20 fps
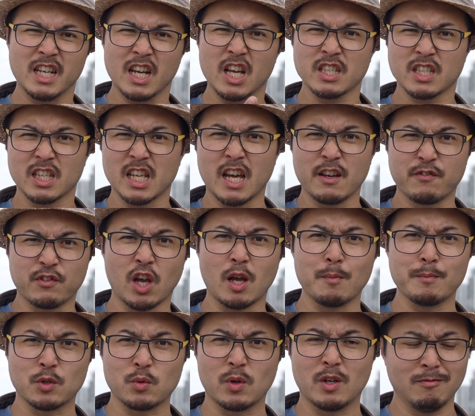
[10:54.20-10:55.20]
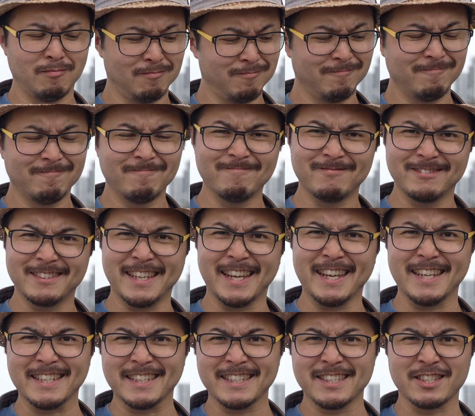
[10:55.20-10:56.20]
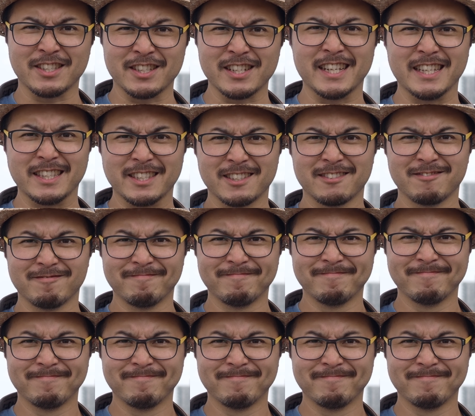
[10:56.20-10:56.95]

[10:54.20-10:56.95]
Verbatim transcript: and lasts a lifetime as well. Yay, this is the lens.